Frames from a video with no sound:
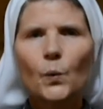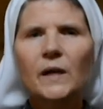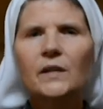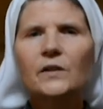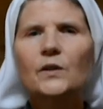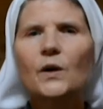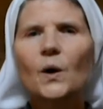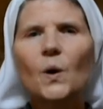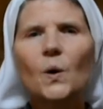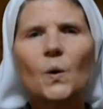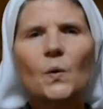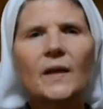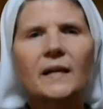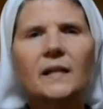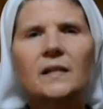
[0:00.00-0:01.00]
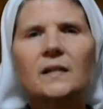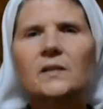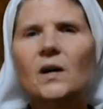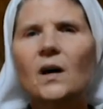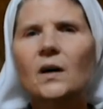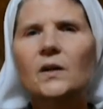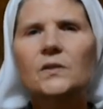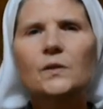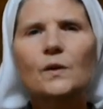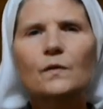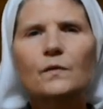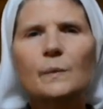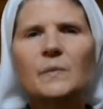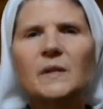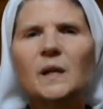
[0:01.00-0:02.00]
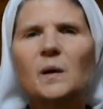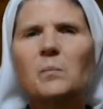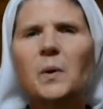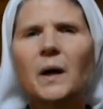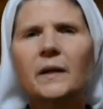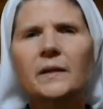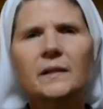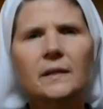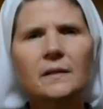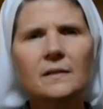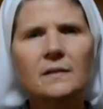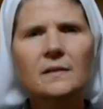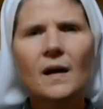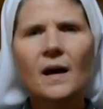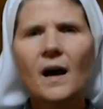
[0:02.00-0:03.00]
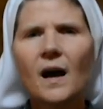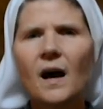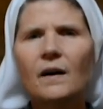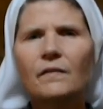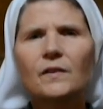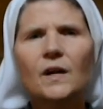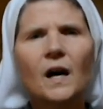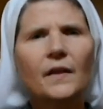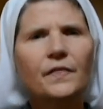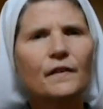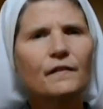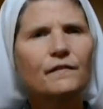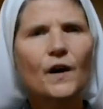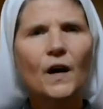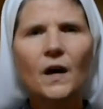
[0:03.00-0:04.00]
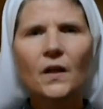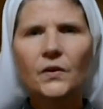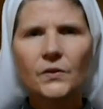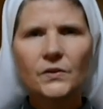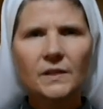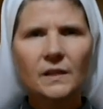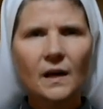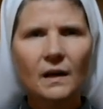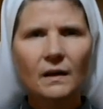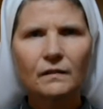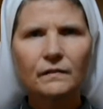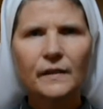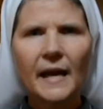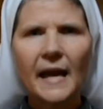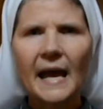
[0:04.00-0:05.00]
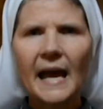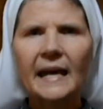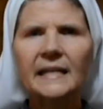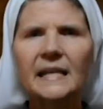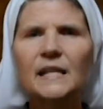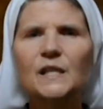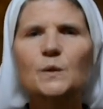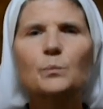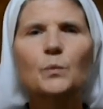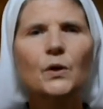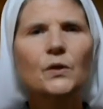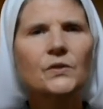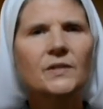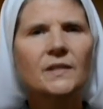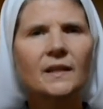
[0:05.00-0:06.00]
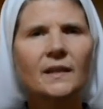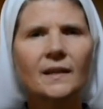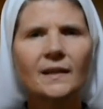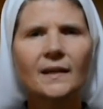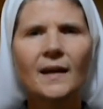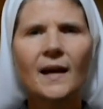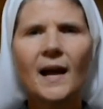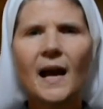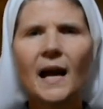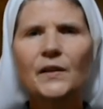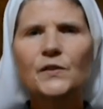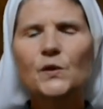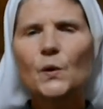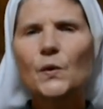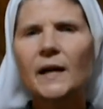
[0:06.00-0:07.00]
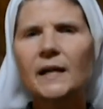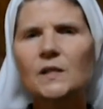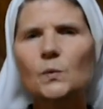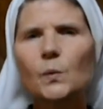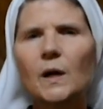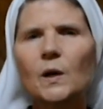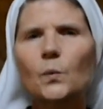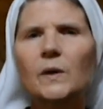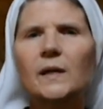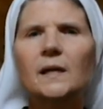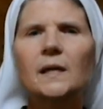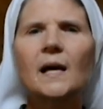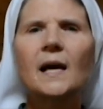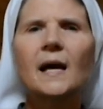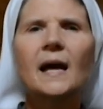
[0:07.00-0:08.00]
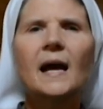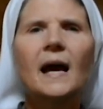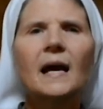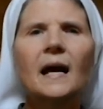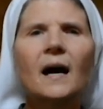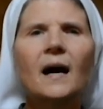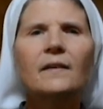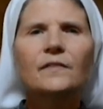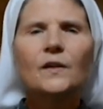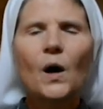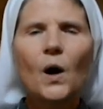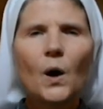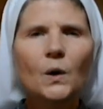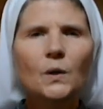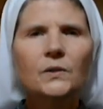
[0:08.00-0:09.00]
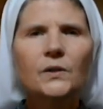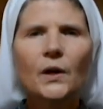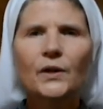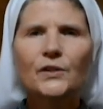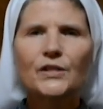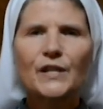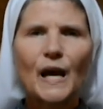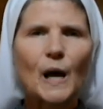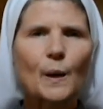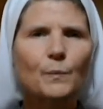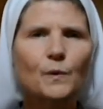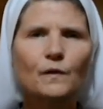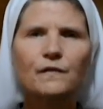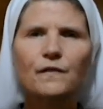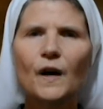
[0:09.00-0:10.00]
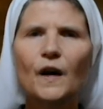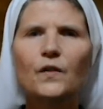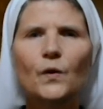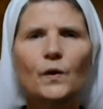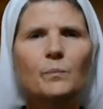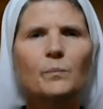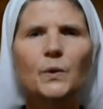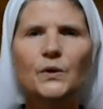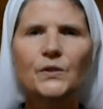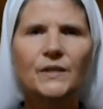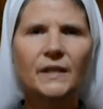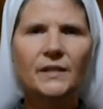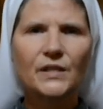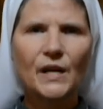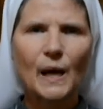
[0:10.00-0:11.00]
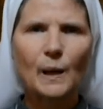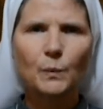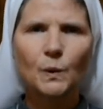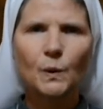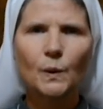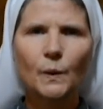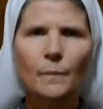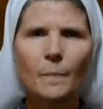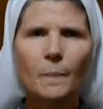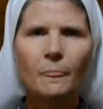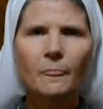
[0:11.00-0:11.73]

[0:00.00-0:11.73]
we know that it is also from the abundance of God the Father's love and His mercy. And so that's why we have called our chapel Father of Mercy Chapel.